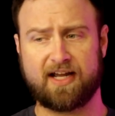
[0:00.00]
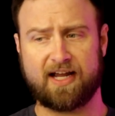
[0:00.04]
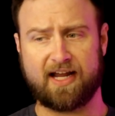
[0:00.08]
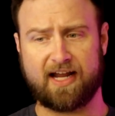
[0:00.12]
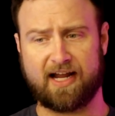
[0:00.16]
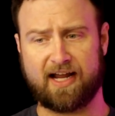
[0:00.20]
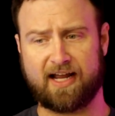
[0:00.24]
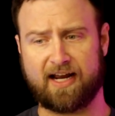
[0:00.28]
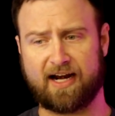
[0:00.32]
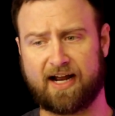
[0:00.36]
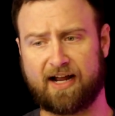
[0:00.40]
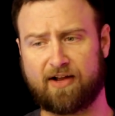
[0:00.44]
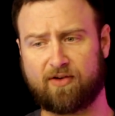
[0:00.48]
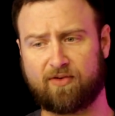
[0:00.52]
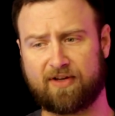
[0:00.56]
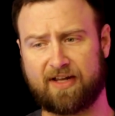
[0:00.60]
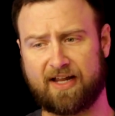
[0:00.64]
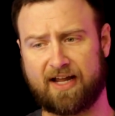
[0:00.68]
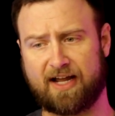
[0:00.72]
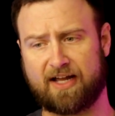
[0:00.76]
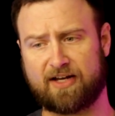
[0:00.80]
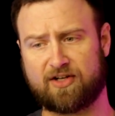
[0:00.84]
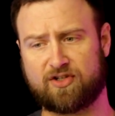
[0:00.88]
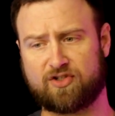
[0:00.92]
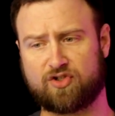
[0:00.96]
and I only
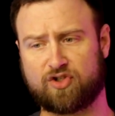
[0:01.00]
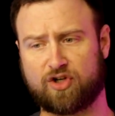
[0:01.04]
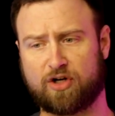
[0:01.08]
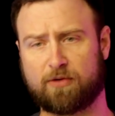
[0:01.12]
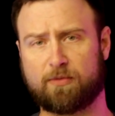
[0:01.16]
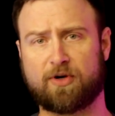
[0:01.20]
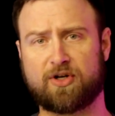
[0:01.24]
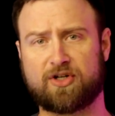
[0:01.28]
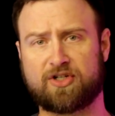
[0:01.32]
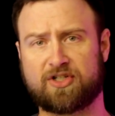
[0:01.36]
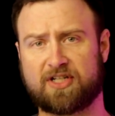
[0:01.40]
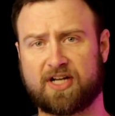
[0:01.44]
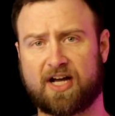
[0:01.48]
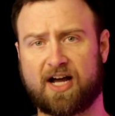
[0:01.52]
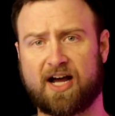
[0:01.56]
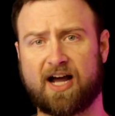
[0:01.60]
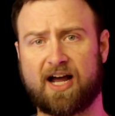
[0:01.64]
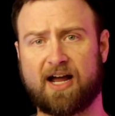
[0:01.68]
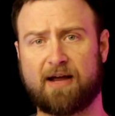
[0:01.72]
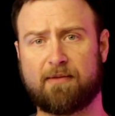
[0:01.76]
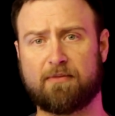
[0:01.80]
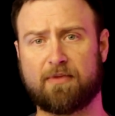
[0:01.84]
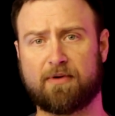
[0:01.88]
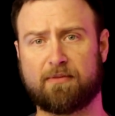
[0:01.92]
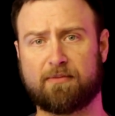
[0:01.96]
had so much
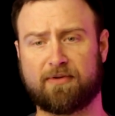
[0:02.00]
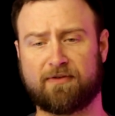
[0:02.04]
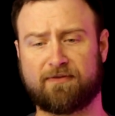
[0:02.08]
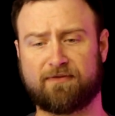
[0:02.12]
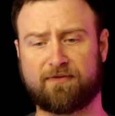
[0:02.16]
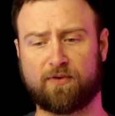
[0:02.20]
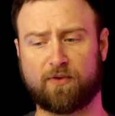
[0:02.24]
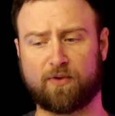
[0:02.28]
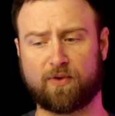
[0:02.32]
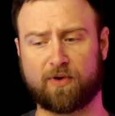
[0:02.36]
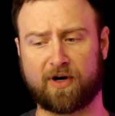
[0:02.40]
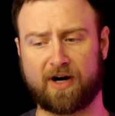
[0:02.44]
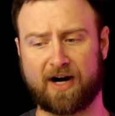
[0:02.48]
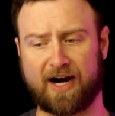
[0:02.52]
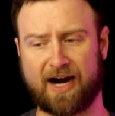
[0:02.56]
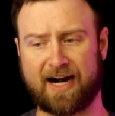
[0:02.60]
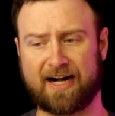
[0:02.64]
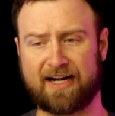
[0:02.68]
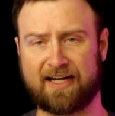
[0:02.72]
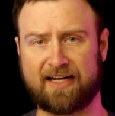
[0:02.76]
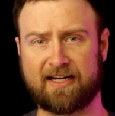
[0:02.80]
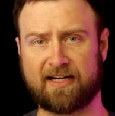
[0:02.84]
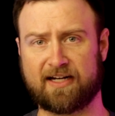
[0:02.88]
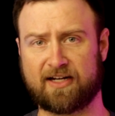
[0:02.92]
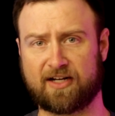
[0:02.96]
time before I
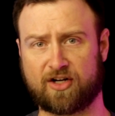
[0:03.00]
needed